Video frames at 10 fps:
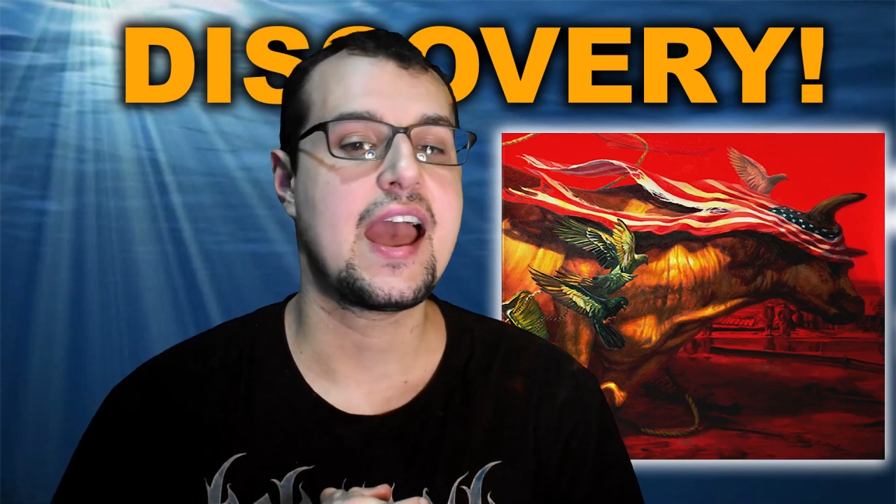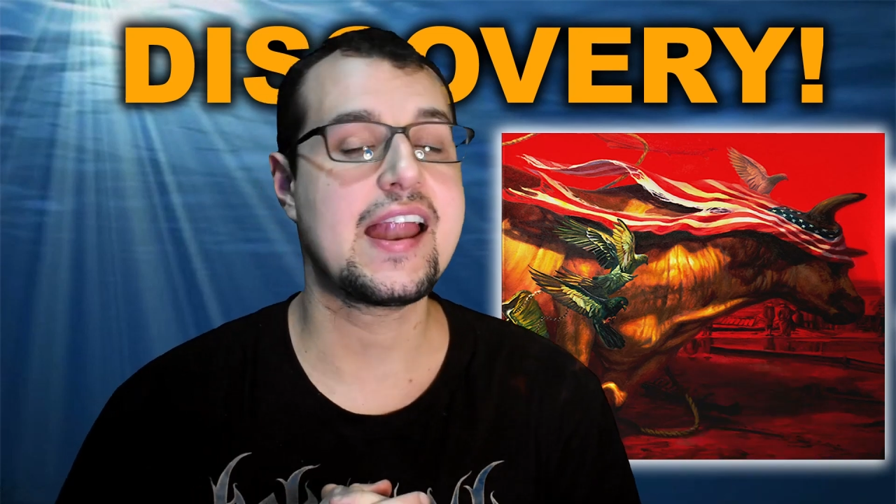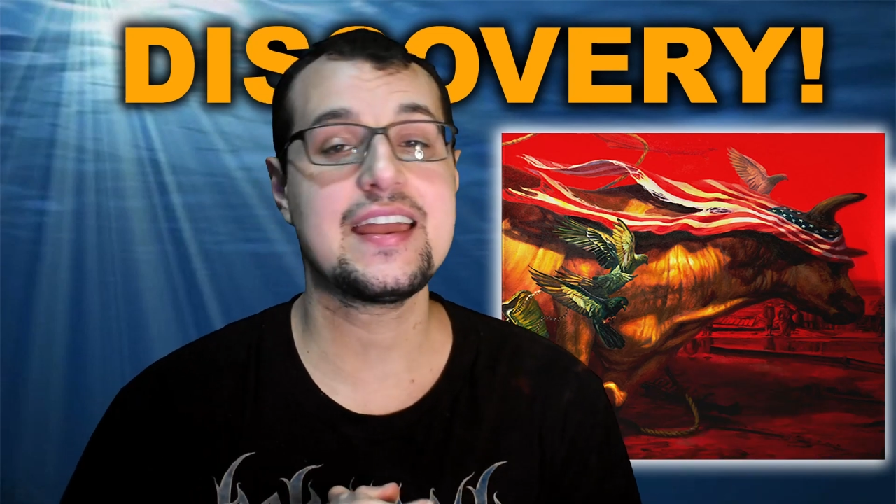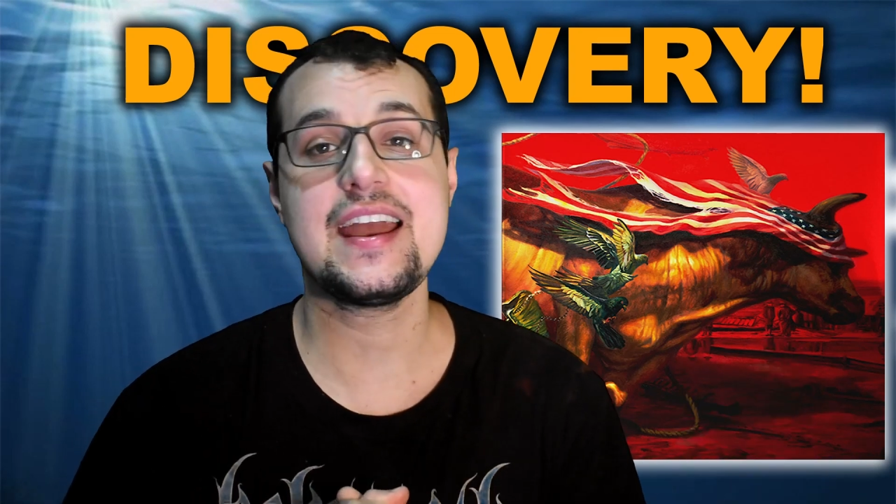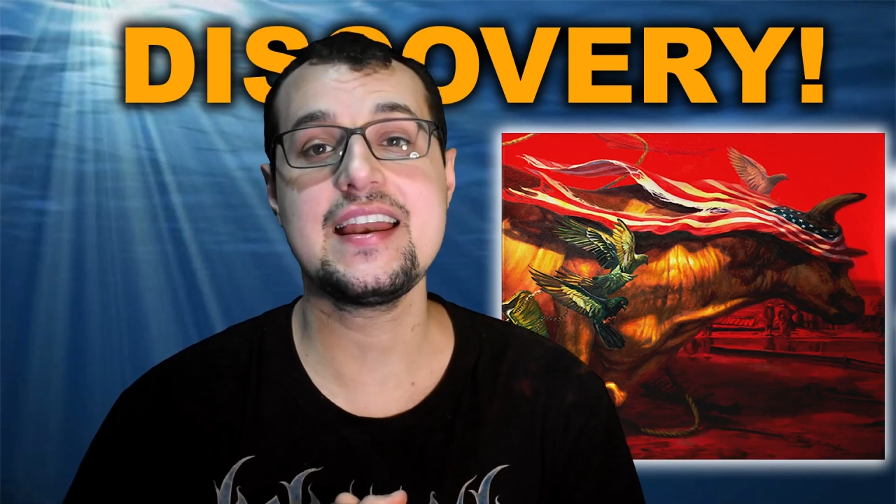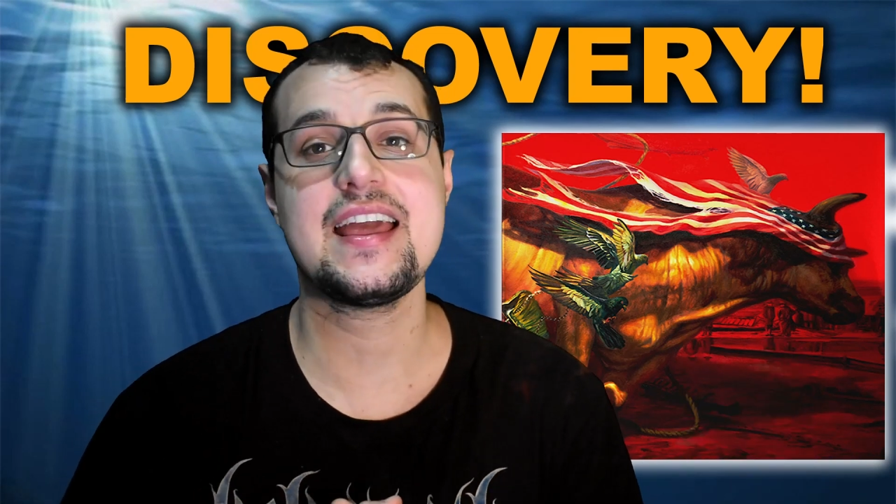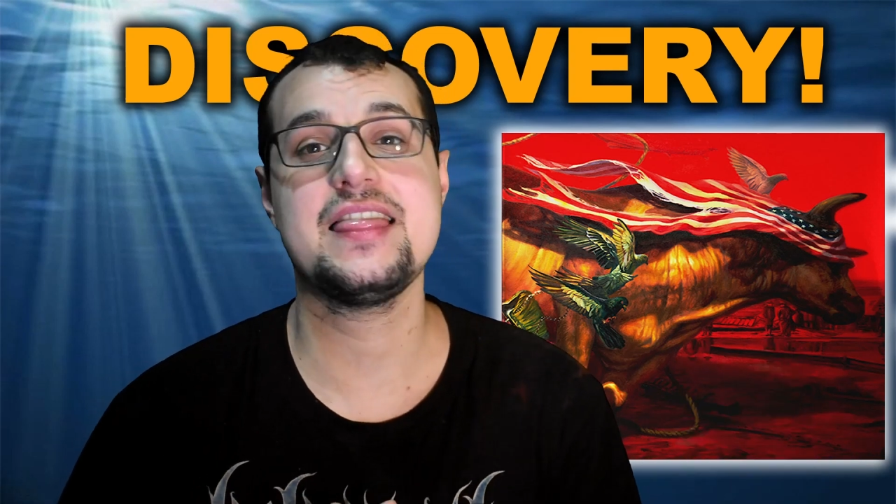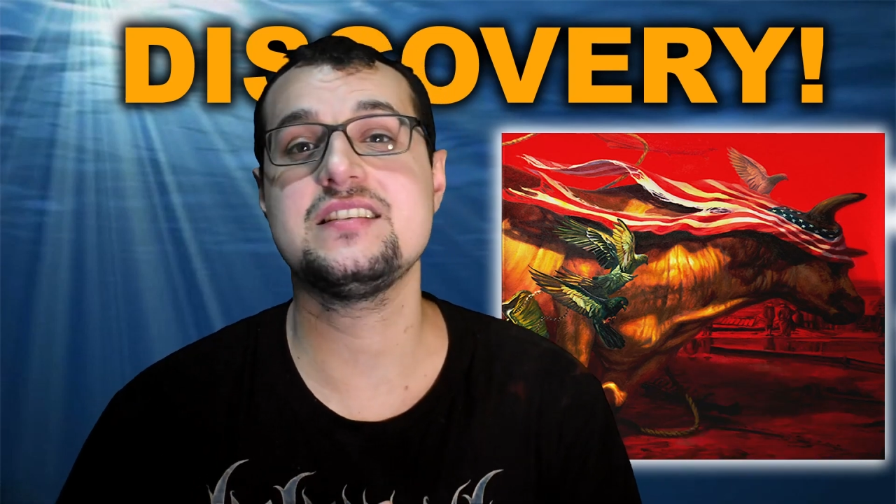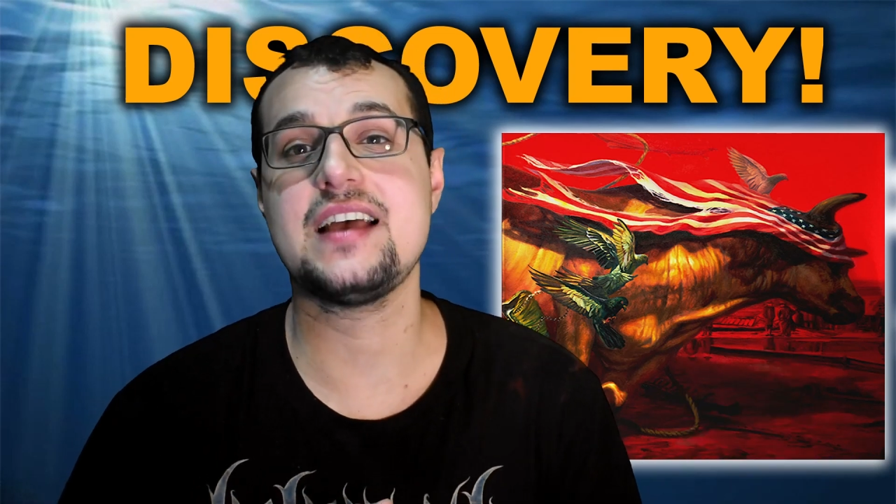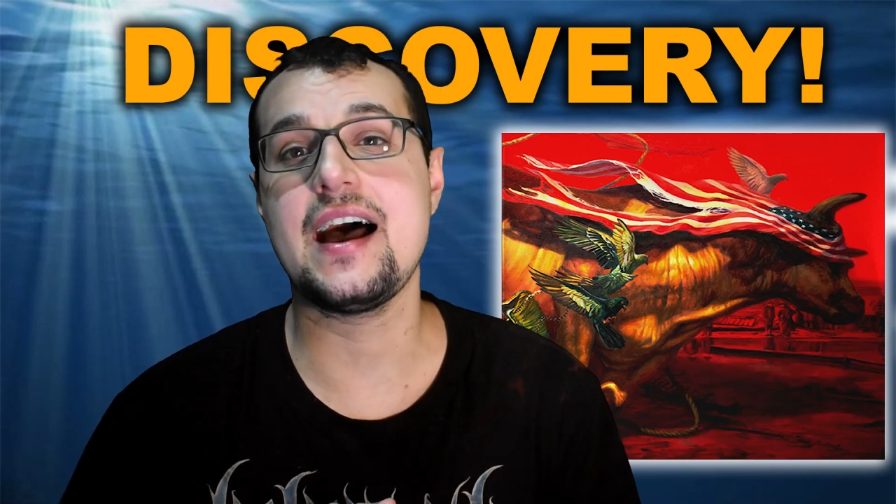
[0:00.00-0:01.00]
and again,
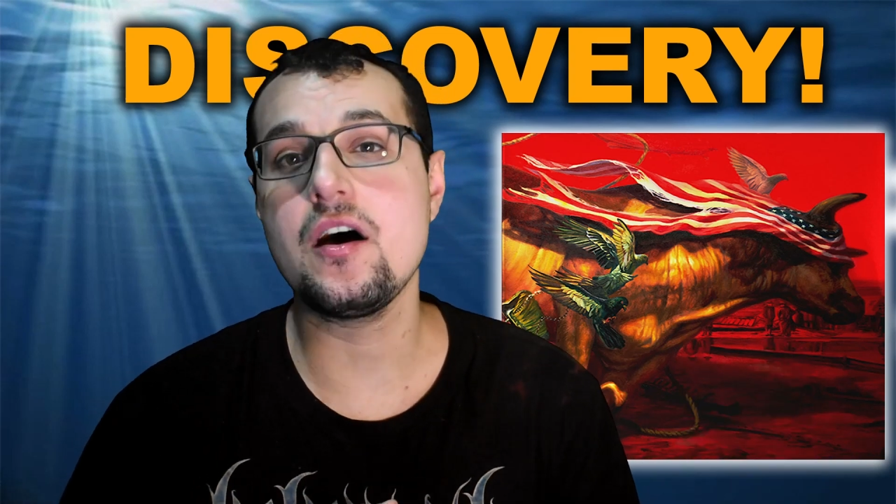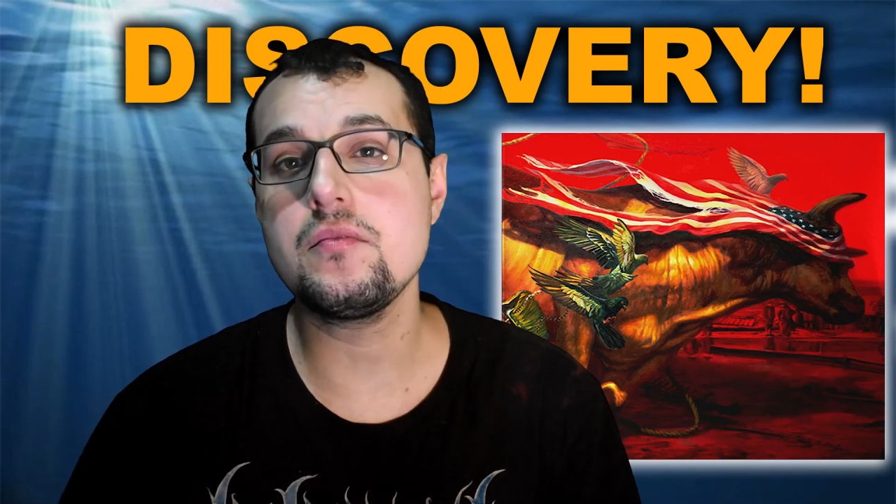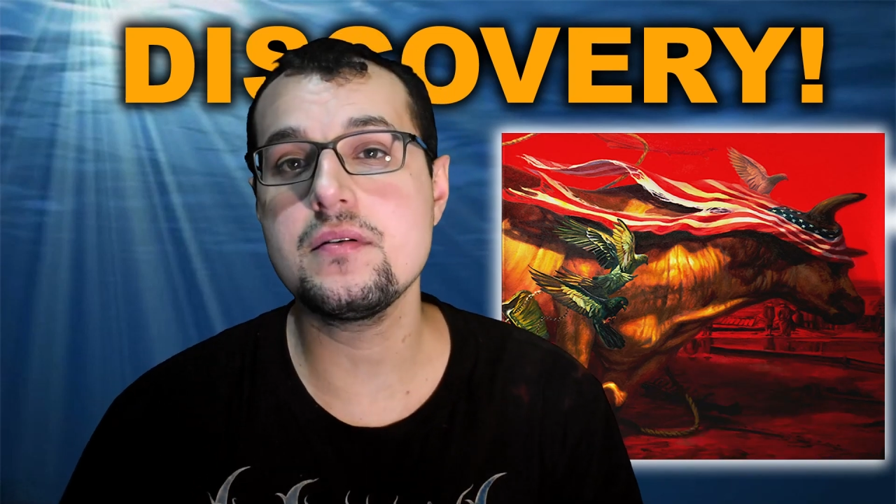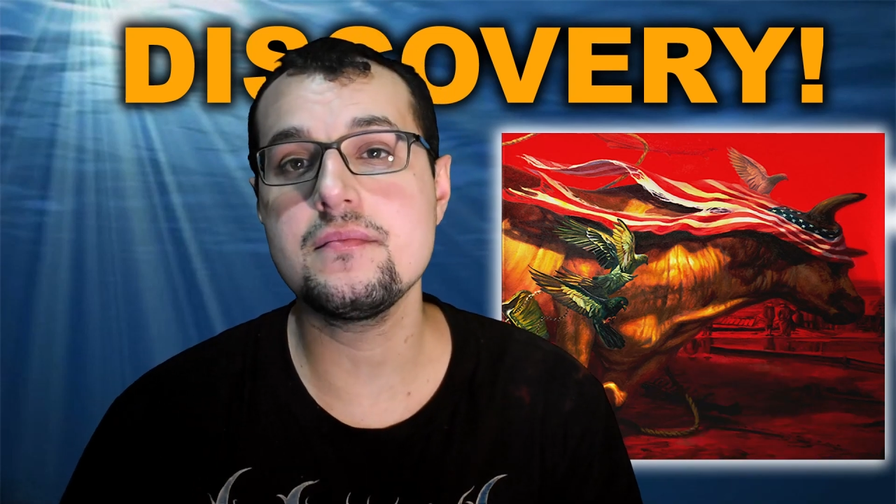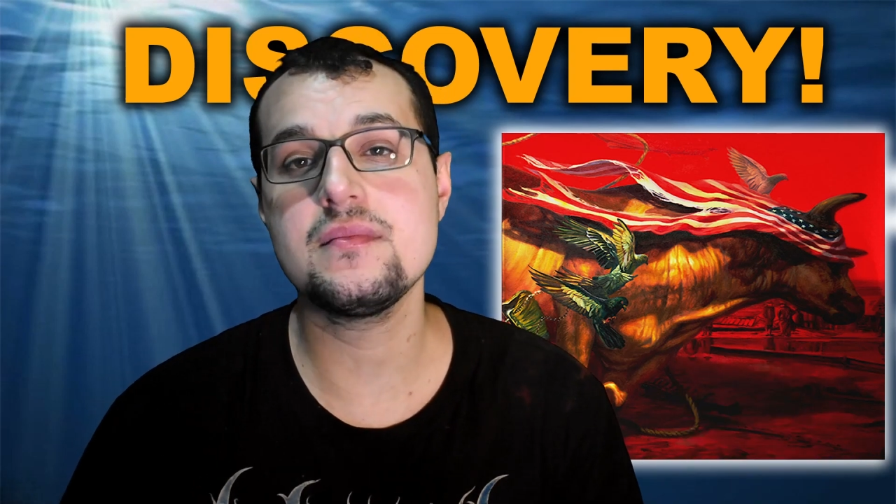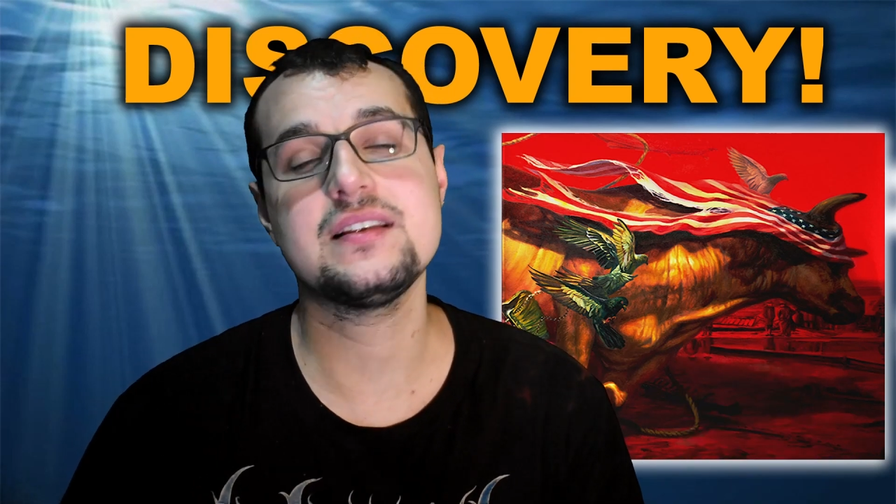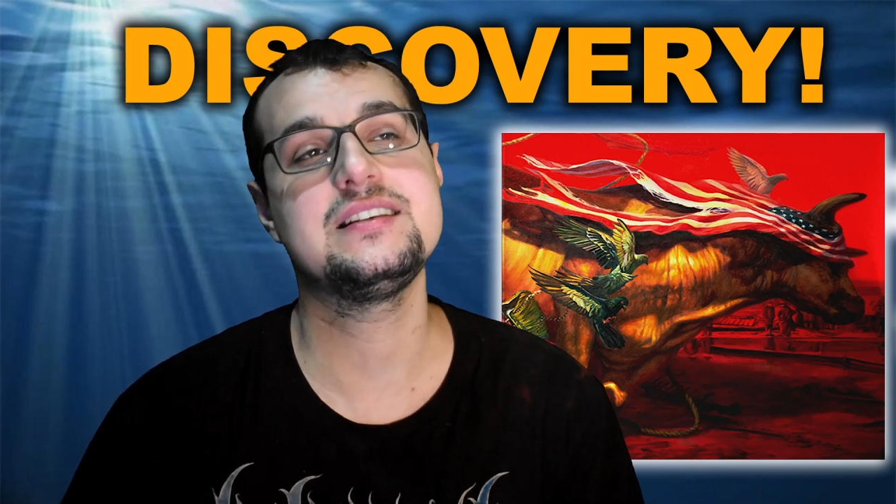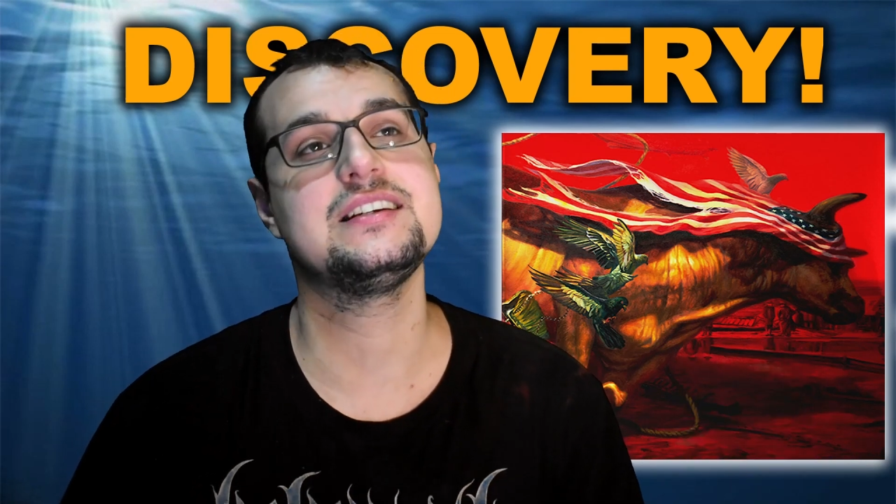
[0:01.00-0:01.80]
this album